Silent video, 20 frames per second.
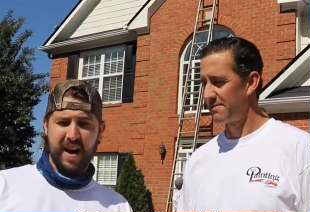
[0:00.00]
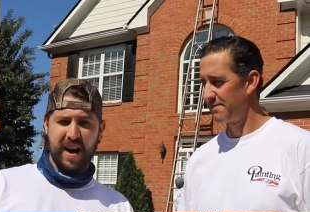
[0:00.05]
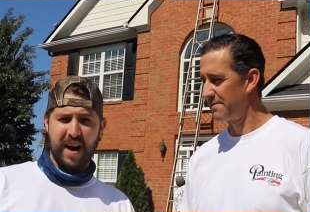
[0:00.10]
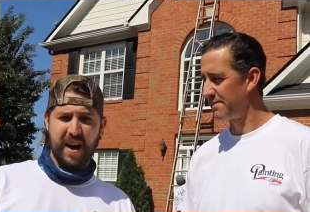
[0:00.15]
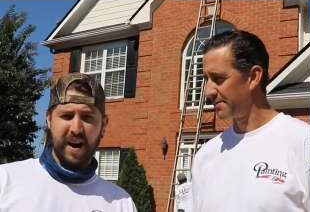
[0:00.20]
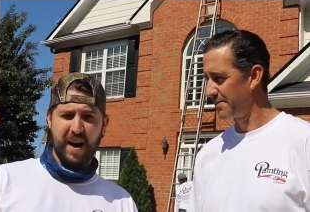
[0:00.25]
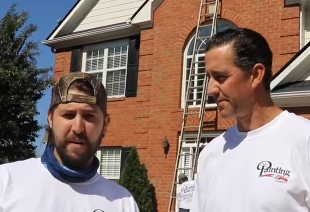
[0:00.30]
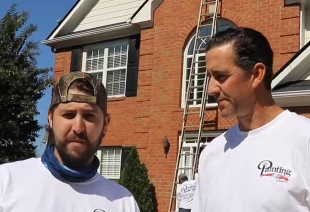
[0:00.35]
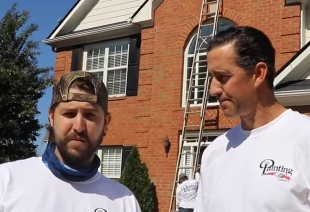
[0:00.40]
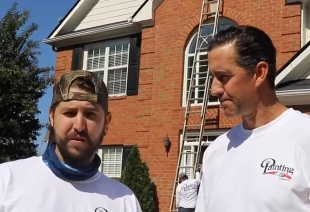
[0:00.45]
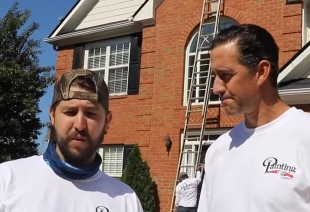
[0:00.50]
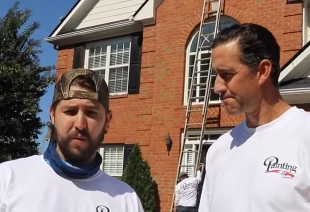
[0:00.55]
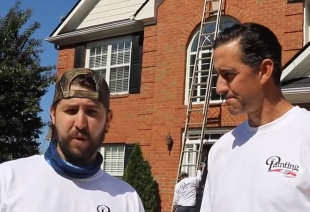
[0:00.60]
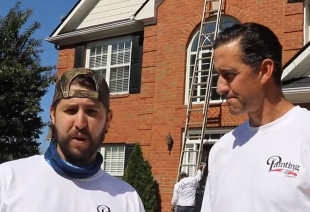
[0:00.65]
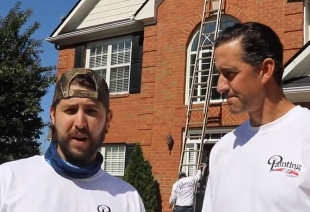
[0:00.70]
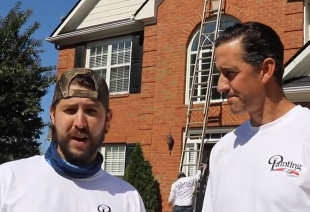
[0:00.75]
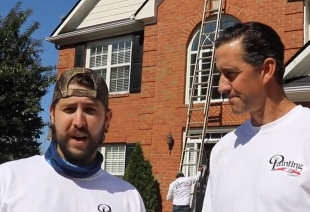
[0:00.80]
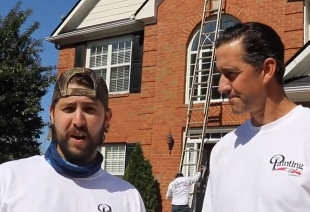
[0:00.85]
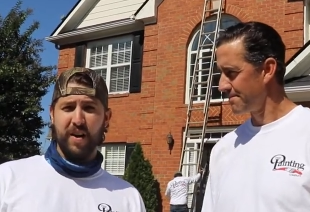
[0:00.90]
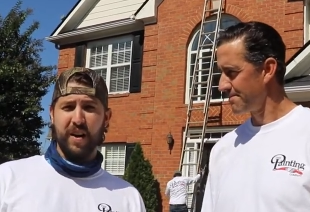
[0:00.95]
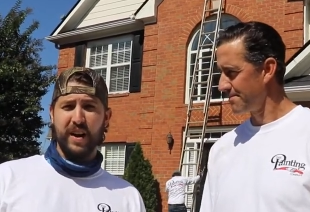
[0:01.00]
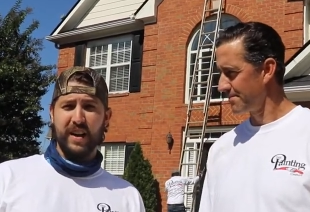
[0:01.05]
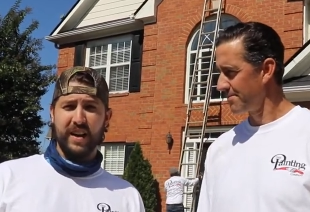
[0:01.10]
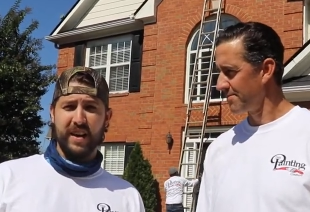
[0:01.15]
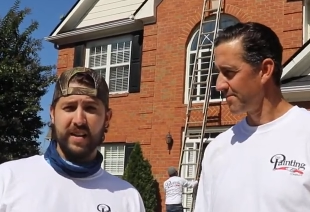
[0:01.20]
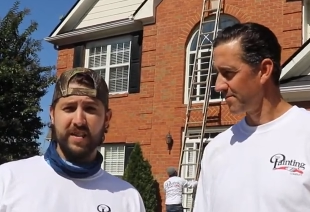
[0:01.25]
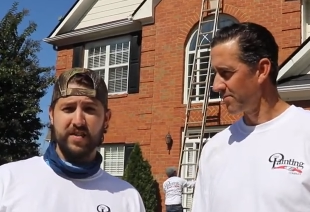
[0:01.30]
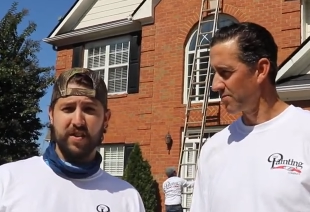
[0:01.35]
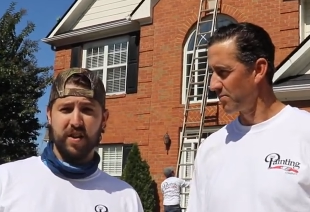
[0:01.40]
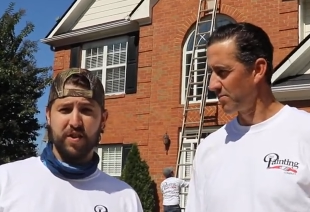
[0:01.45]
Speaker 1: Um, so we're here in
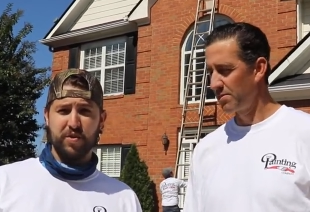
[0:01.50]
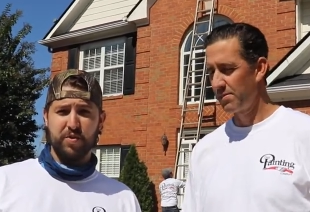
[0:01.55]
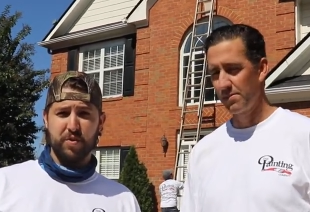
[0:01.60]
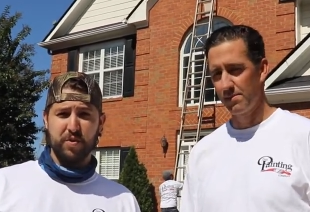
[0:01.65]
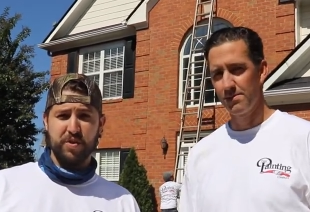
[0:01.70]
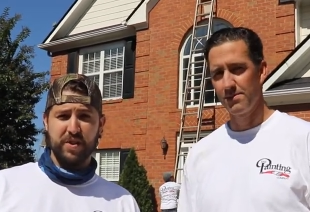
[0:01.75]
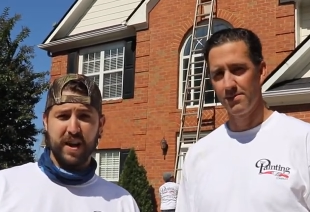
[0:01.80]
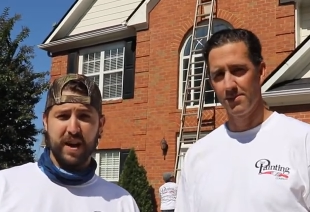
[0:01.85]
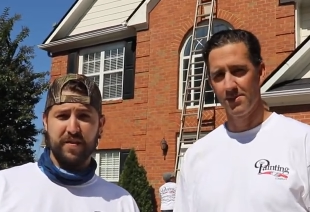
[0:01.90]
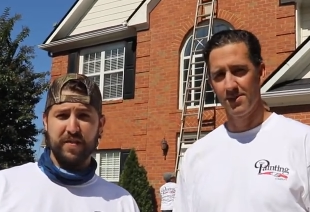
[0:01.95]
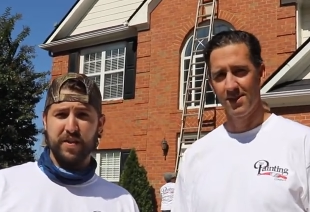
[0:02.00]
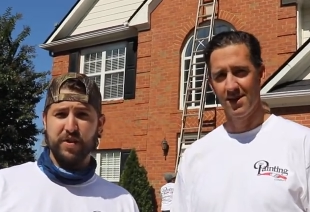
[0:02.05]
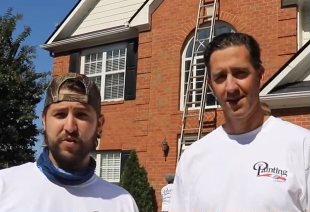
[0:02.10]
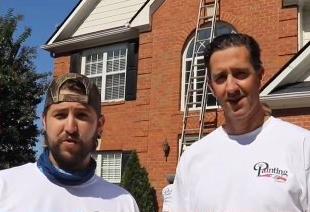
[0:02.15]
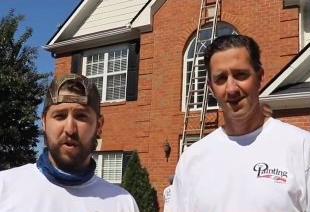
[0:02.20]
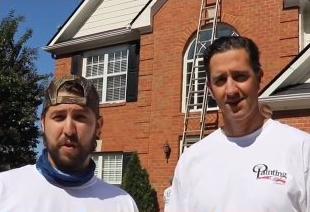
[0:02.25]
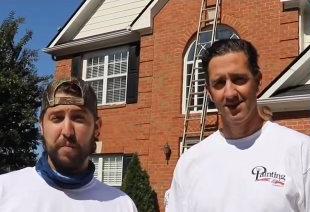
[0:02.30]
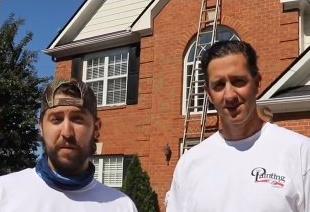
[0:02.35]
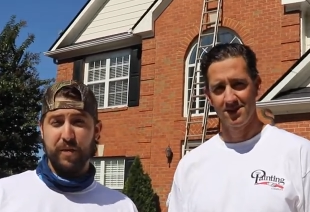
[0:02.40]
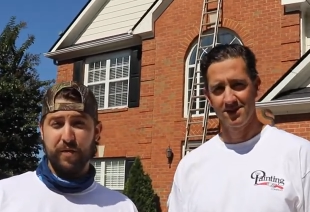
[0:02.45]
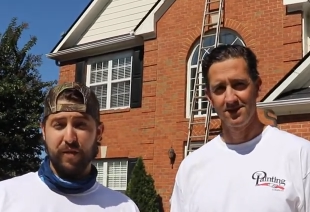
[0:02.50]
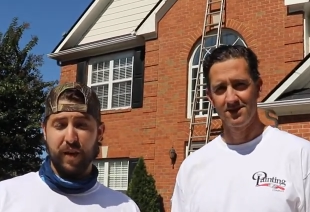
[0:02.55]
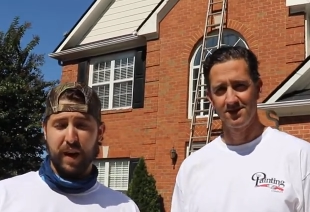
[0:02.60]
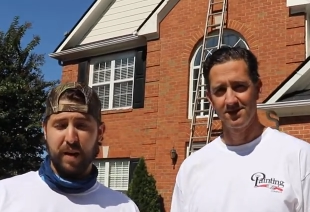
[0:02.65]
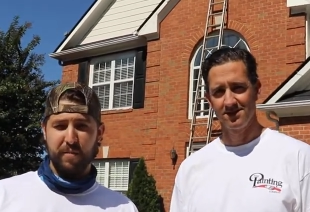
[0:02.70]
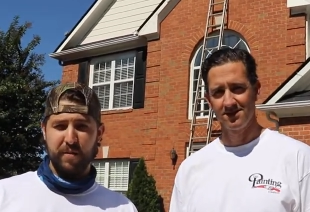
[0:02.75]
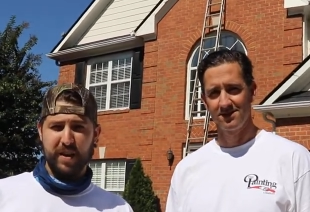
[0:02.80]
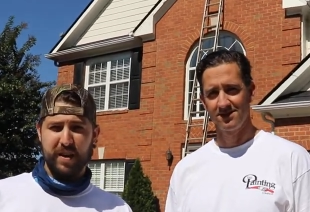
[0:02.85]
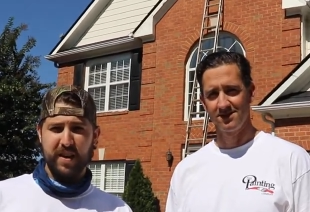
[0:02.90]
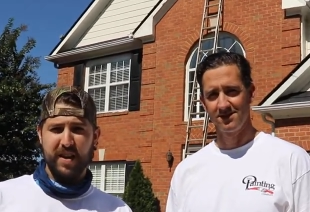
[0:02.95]
Kennesaw, Georgia at the Drummond
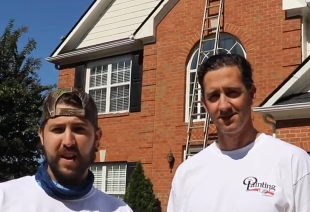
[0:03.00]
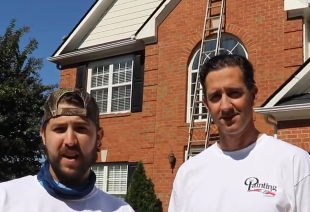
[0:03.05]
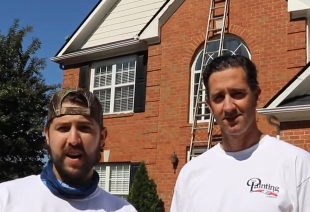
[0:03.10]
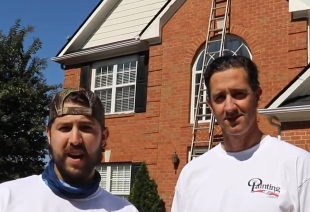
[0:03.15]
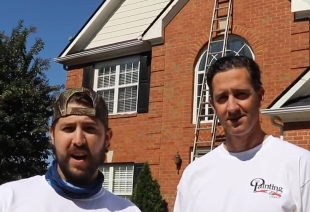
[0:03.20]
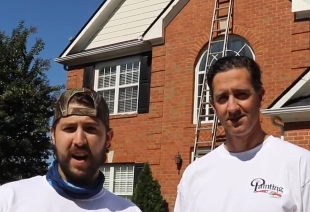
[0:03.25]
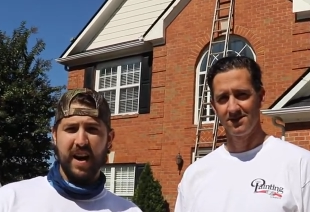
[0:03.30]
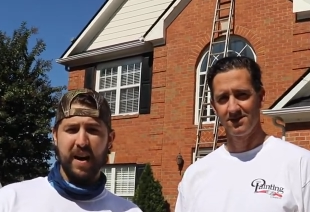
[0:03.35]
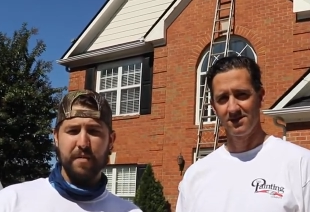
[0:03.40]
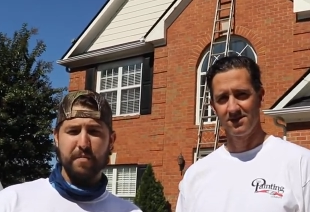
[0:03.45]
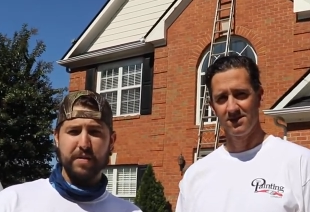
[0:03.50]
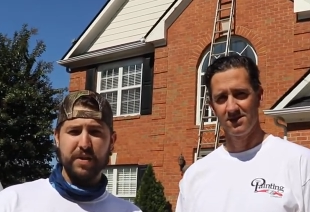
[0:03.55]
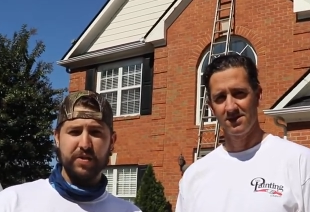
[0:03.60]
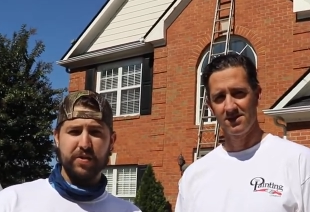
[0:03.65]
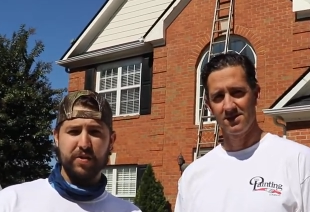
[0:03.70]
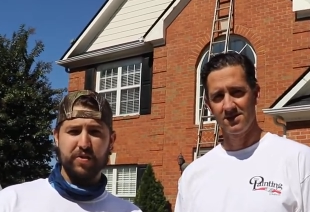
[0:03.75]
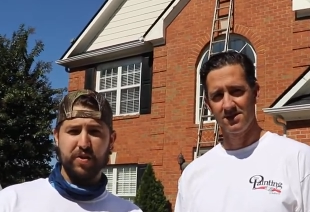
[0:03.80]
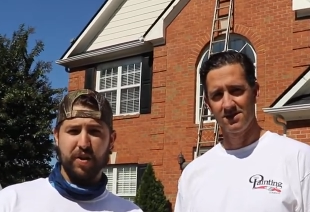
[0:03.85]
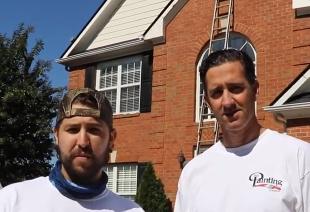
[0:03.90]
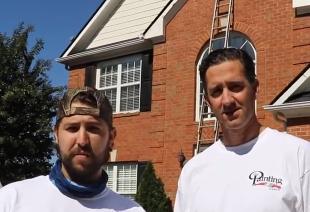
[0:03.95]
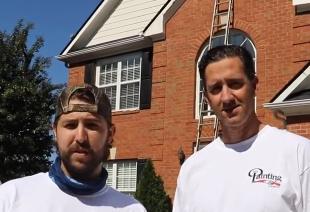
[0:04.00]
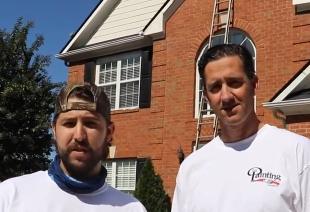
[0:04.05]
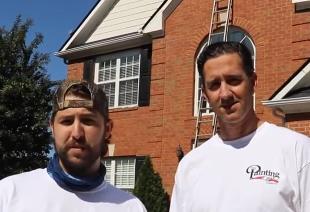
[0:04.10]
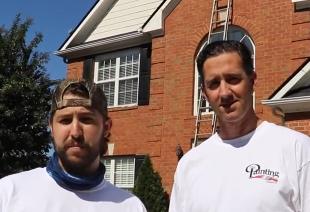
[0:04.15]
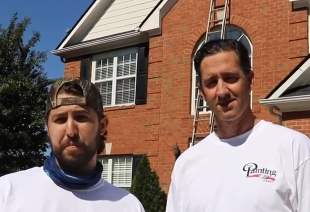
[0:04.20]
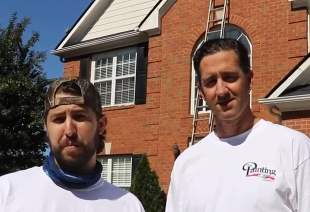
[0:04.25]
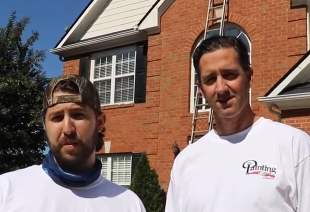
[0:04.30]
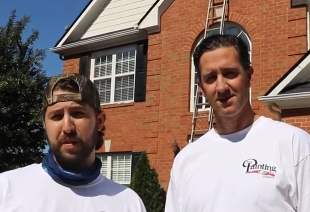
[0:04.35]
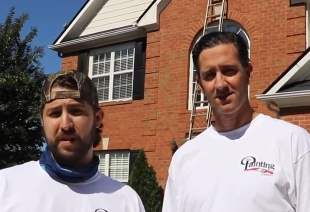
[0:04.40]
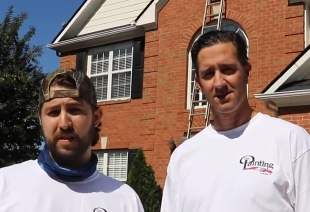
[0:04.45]
family. Uh, Mr. Drummond is
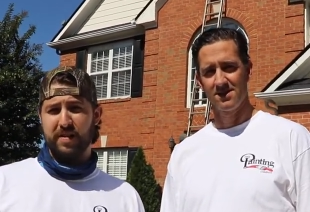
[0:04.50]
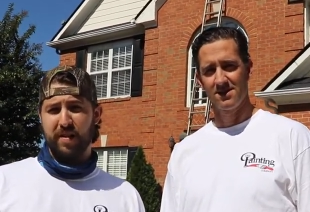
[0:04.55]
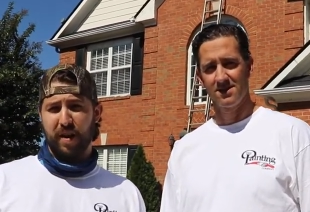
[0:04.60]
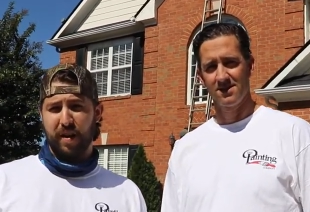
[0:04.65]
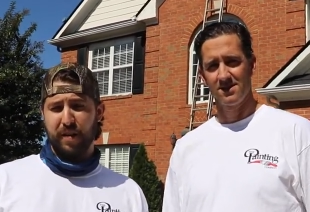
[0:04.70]
a police